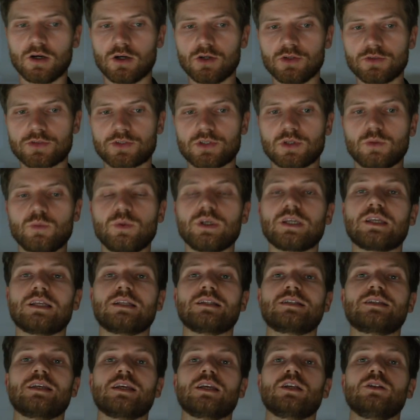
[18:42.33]
Also, we
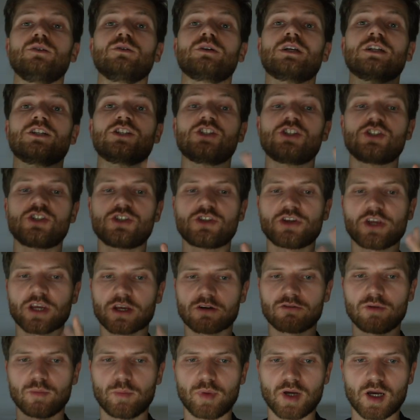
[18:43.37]
can take a look at
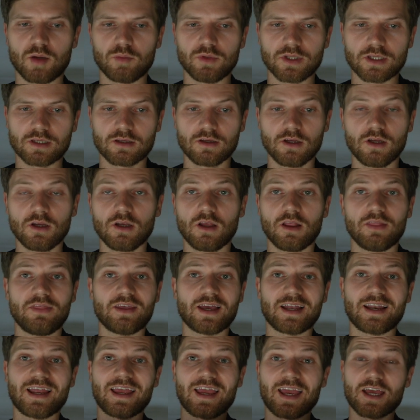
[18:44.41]
Czech Republic,
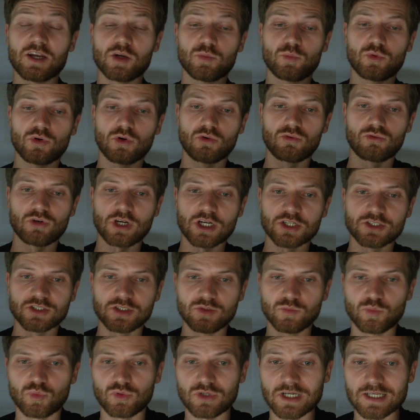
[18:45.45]
that had a
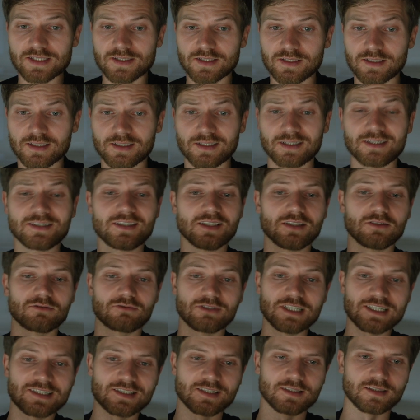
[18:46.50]
pro-Russian president until
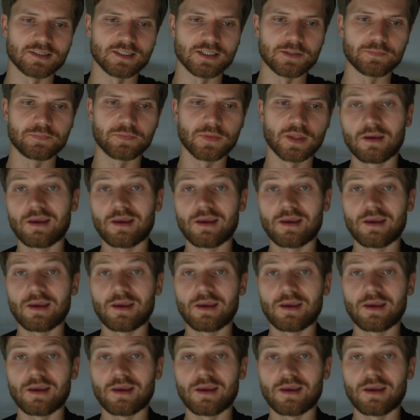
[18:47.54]
recently.